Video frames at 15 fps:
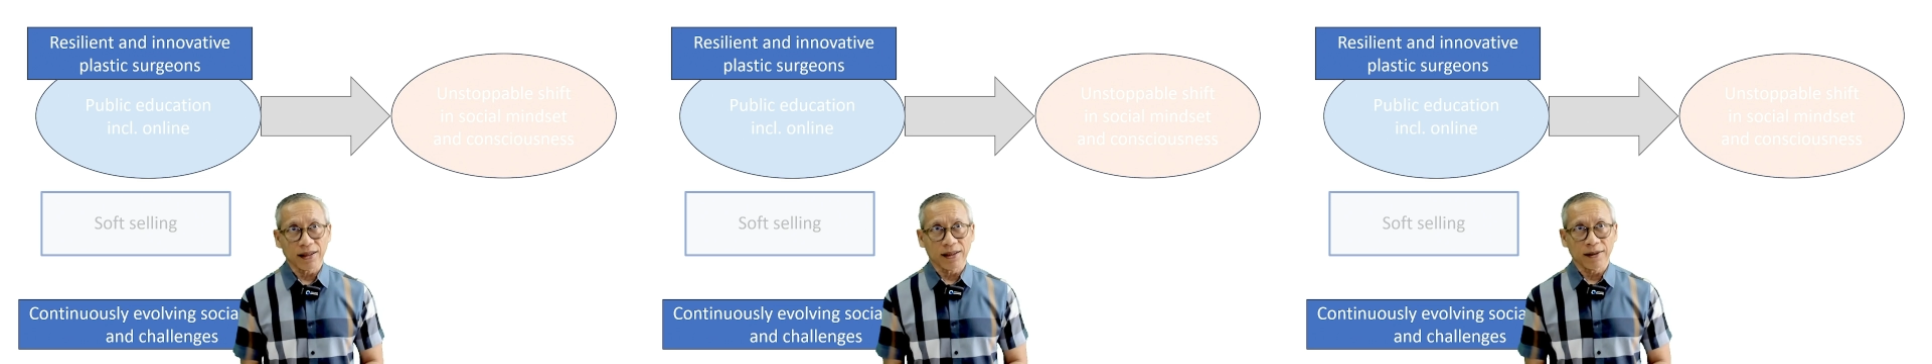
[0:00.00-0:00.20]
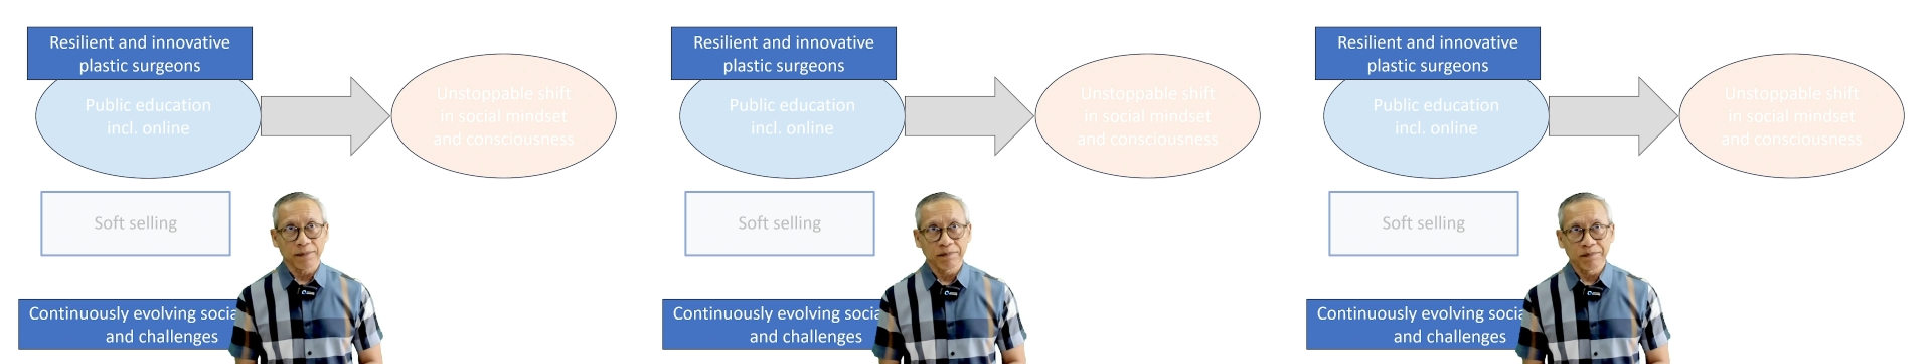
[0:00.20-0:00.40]

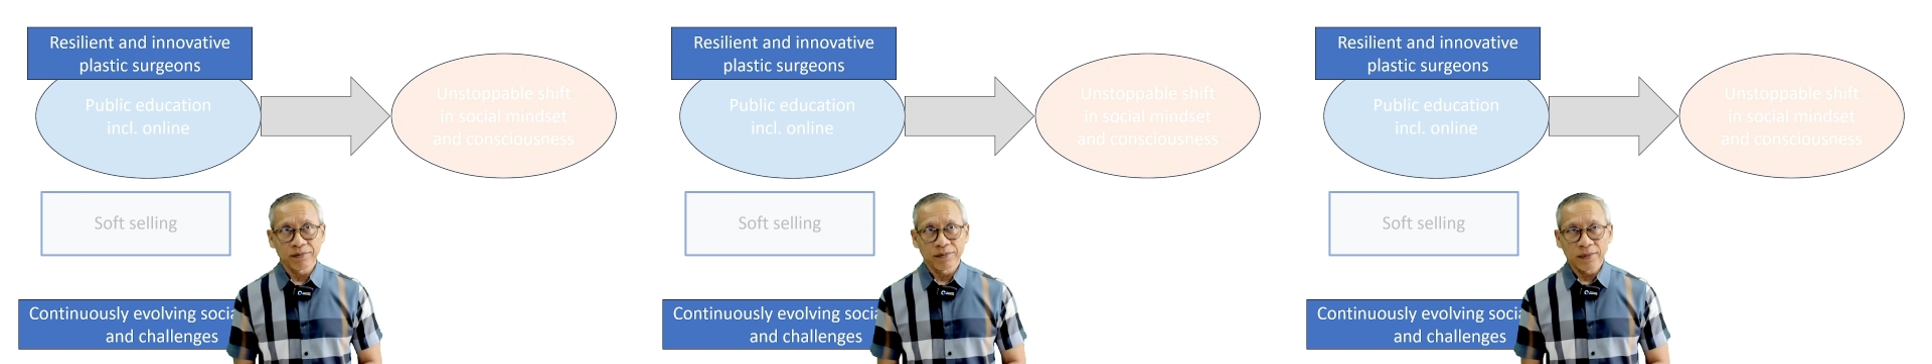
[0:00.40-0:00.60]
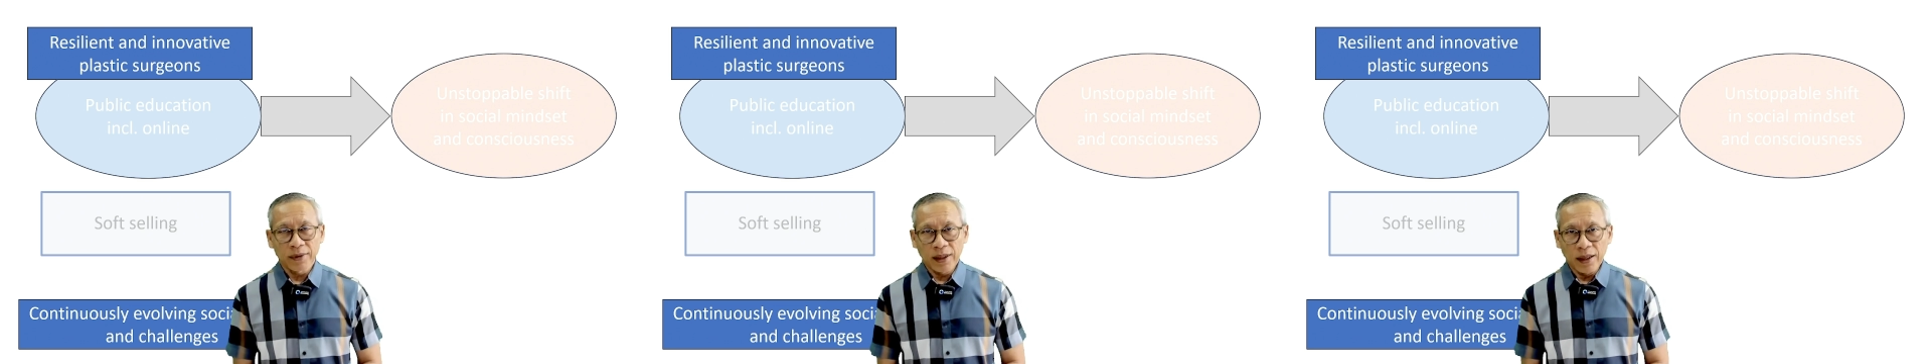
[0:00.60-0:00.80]

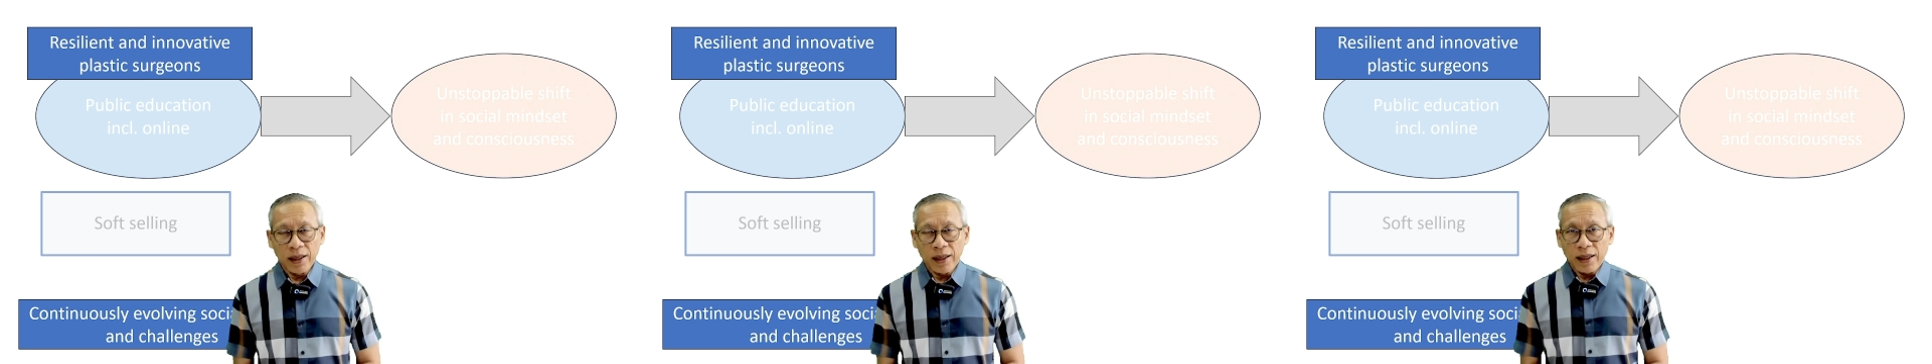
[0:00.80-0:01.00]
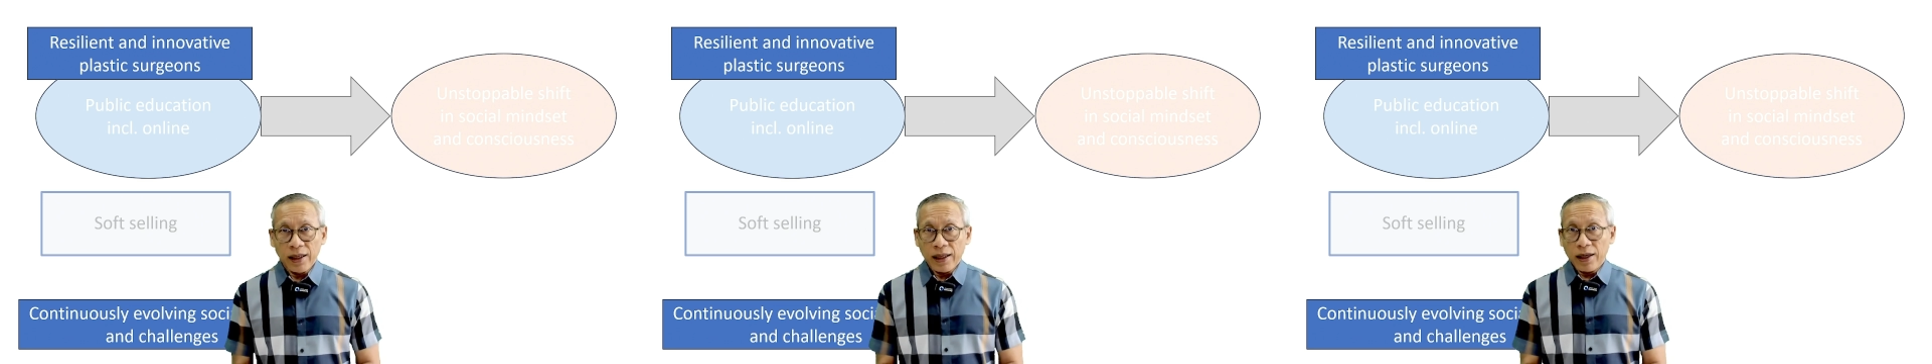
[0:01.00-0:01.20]
ethical.
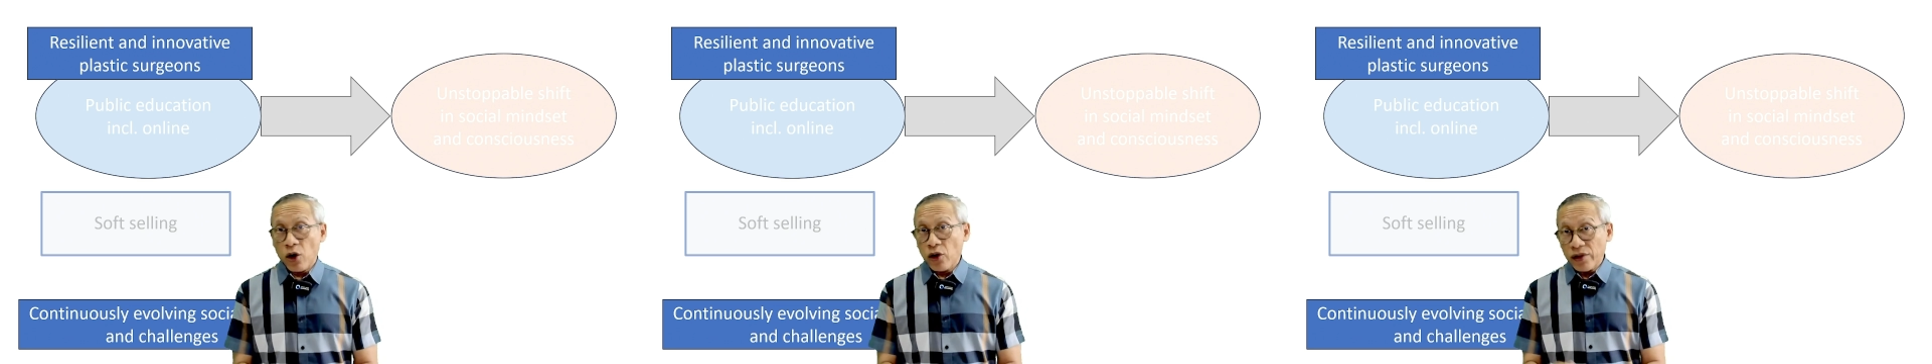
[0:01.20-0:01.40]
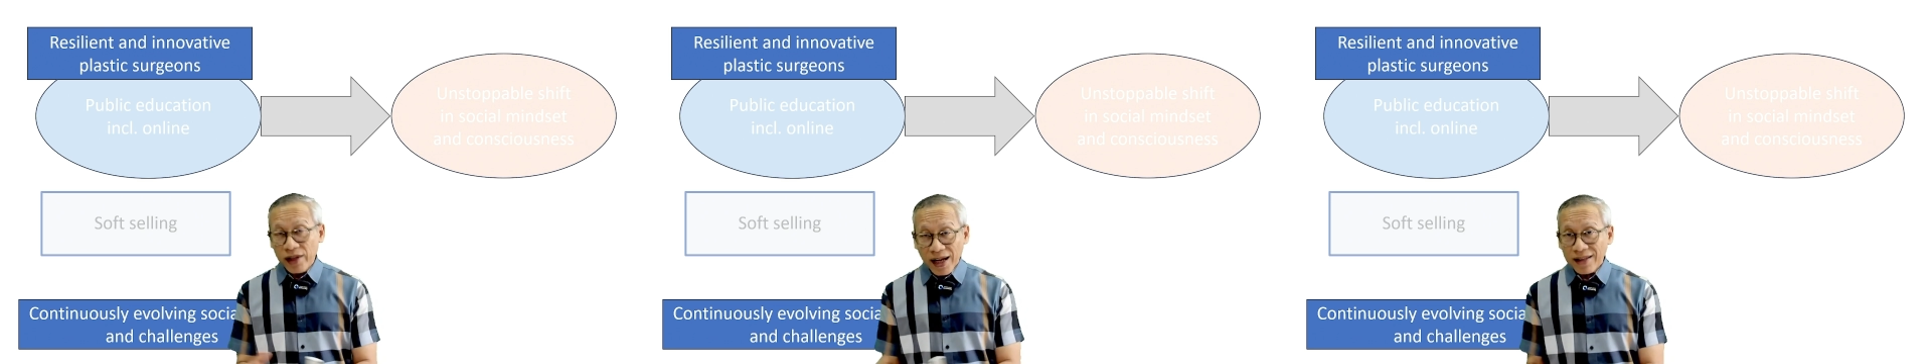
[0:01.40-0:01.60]

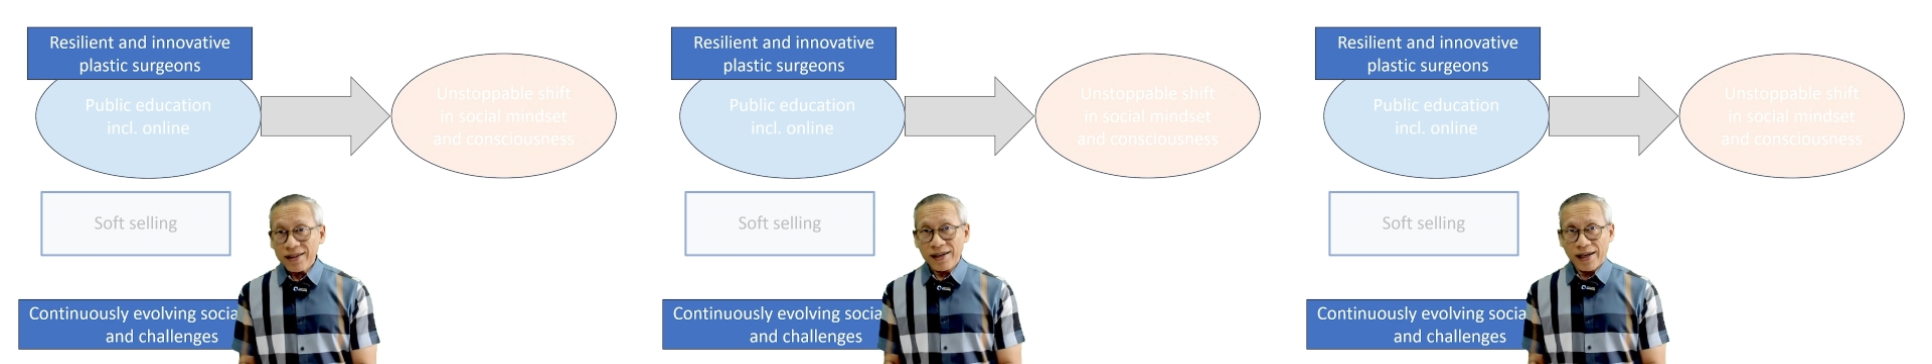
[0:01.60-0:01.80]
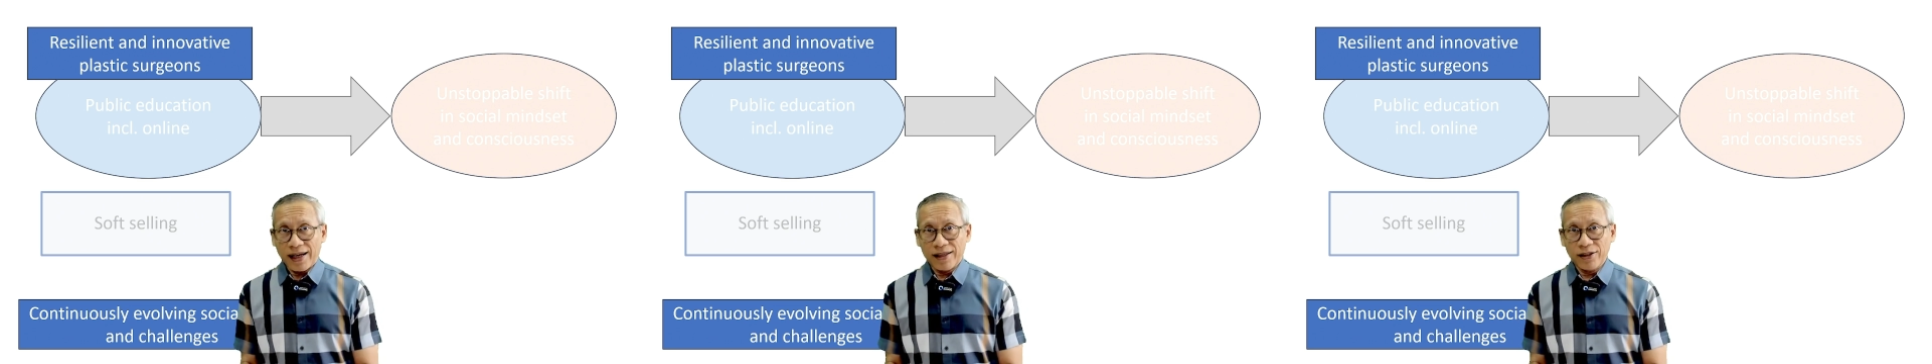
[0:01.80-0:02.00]

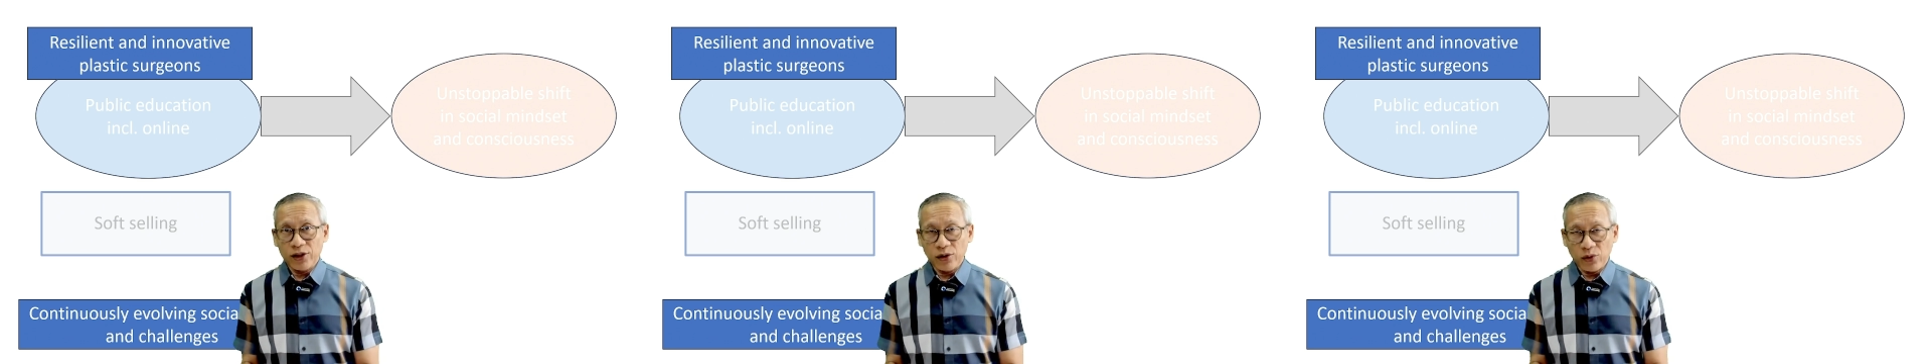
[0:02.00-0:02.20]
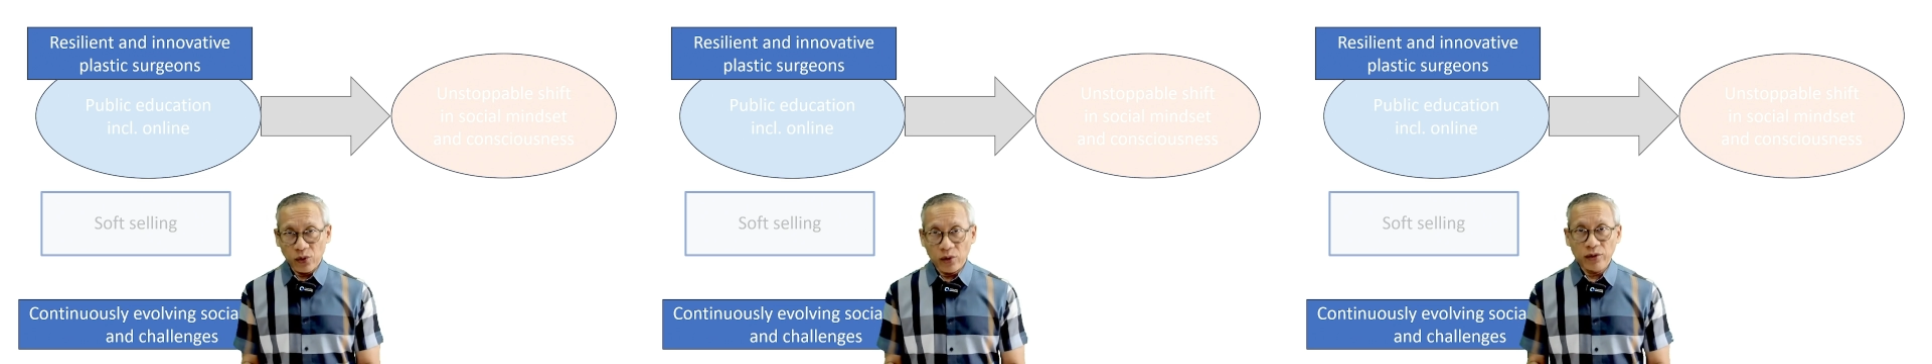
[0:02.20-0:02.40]
On the other
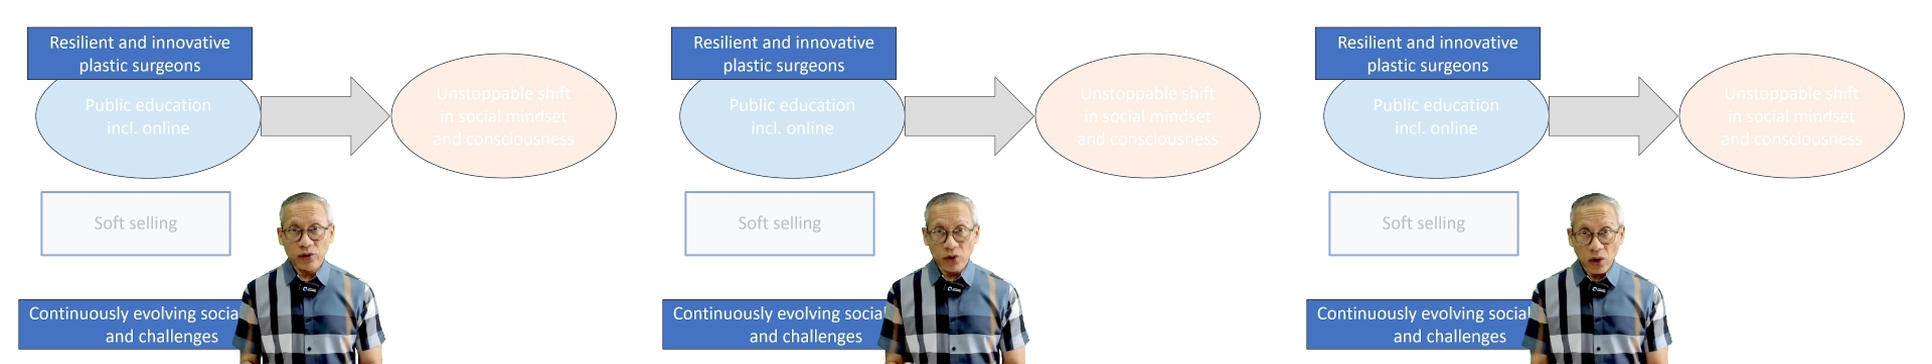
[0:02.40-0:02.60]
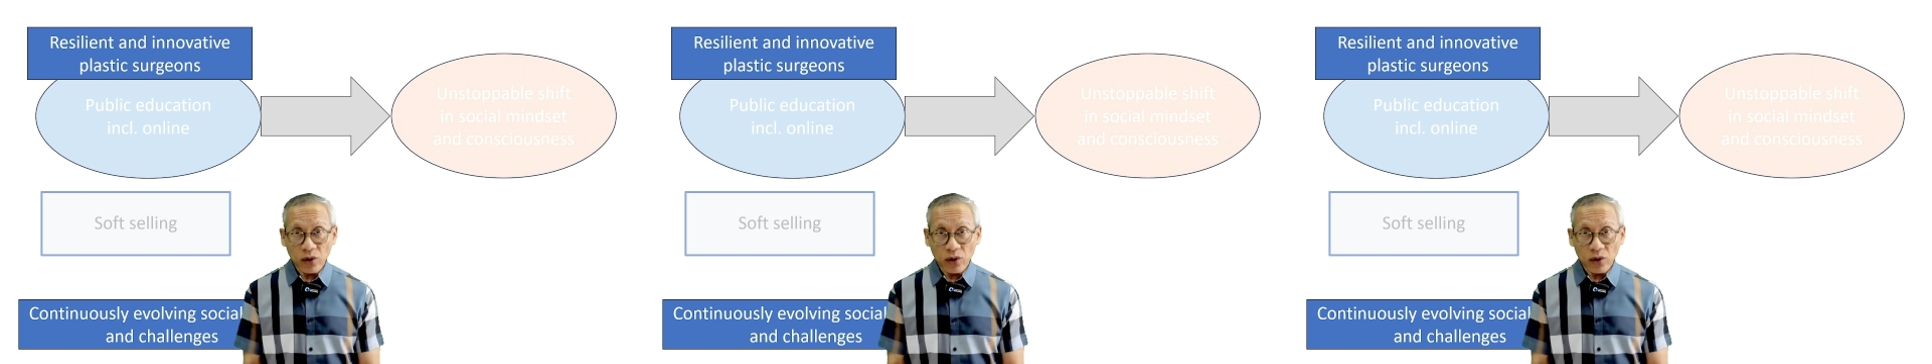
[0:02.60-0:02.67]
hand,